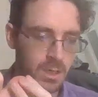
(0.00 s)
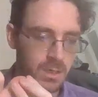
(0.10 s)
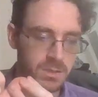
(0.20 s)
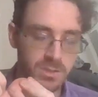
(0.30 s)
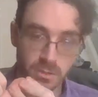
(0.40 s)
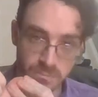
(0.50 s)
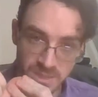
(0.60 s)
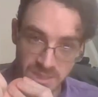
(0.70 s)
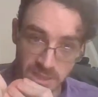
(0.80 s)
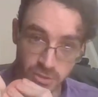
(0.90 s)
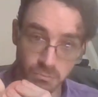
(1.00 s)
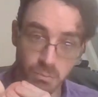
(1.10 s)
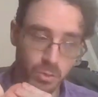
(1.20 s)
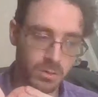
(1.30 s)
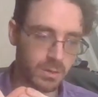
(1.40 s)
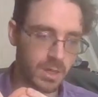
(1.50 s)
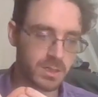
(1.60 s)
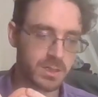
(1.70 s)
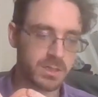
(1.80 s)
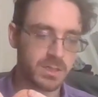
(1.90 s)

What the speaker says: circumstantial moral luck,